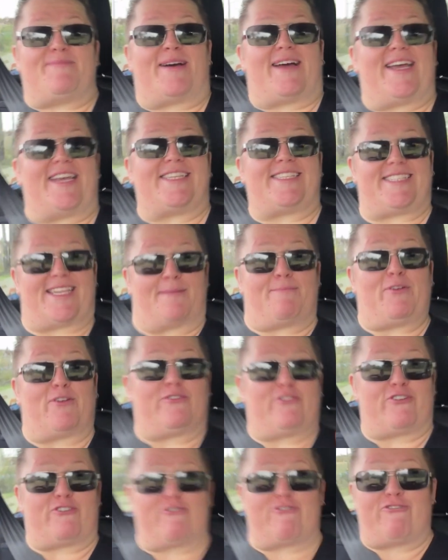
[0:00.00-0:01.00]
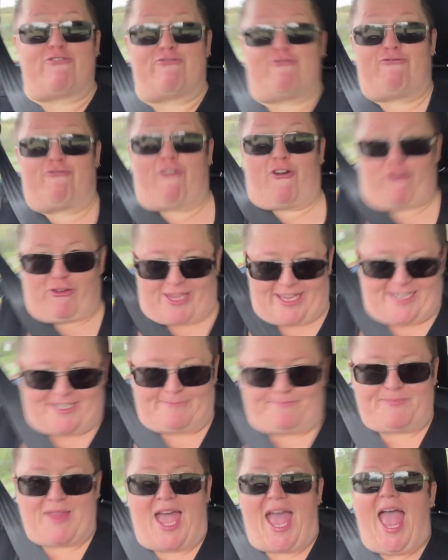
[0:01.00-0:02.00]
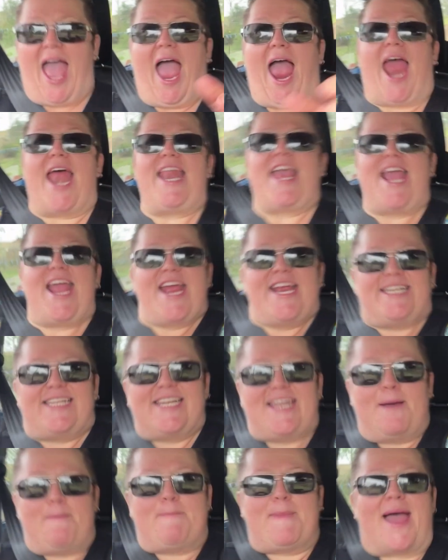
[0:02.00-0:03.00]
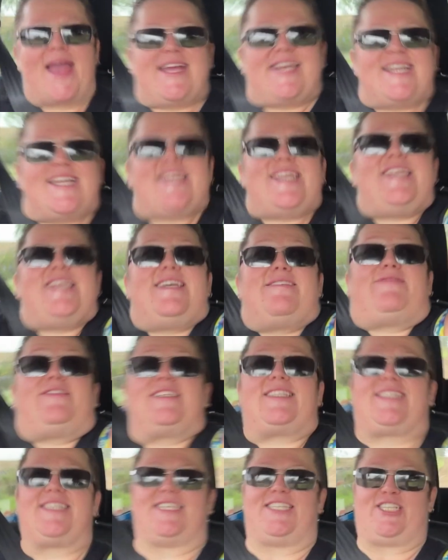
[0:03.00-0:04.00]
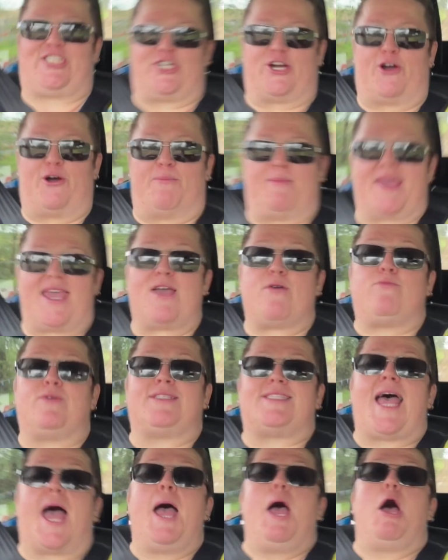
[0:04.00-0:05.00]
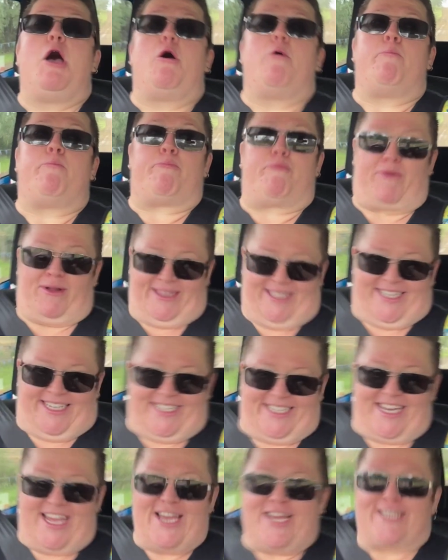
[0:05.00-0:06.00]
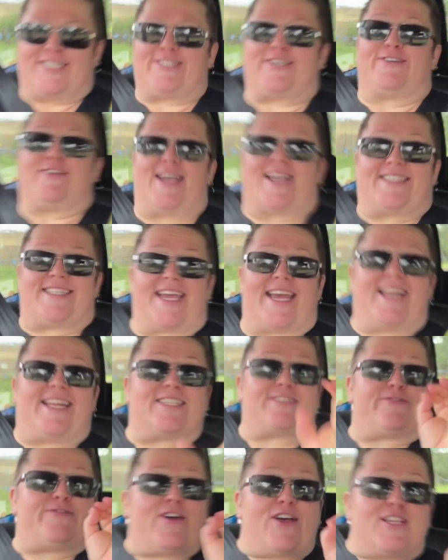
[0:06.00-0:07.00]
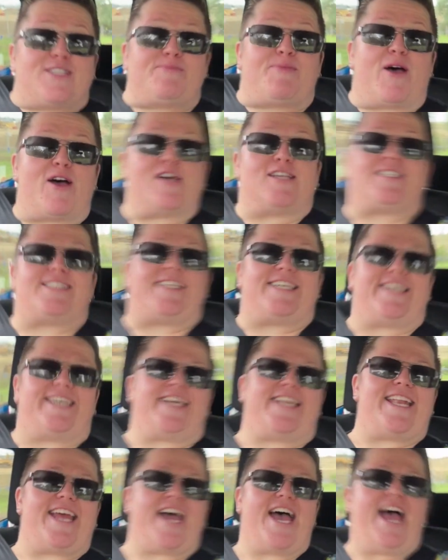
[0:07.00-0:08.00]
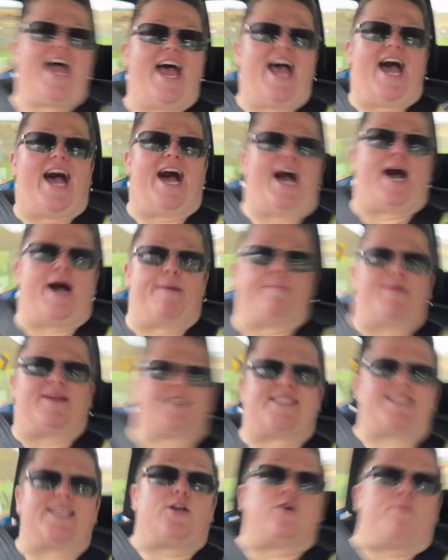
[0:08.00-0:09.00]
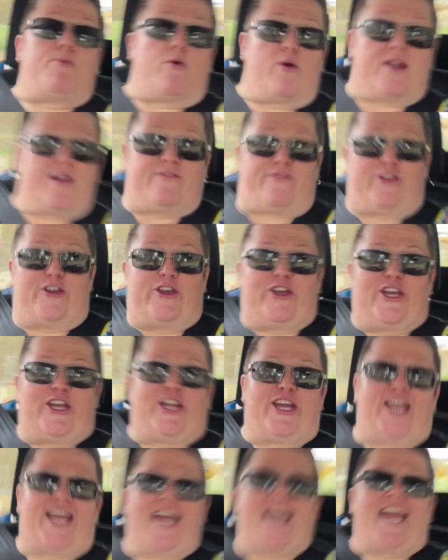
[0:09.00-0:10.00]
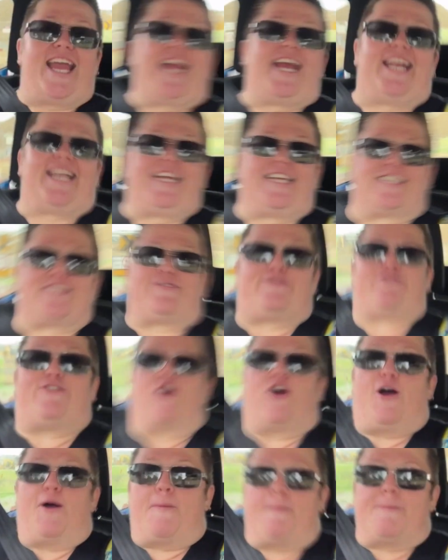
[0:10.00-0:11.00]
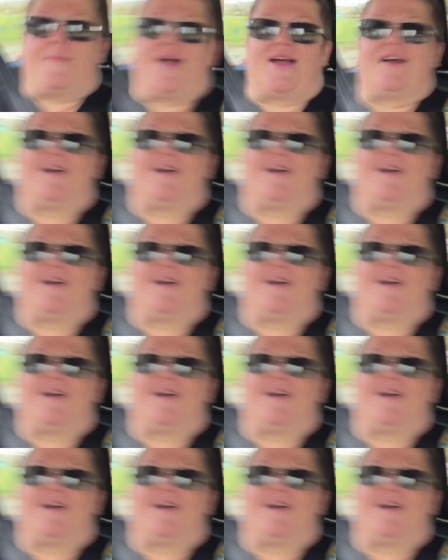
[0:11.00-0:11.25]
by Samuel Roken, and he did a magnificent job. It was brilliant. So yes, it is first person, single point of view. It is from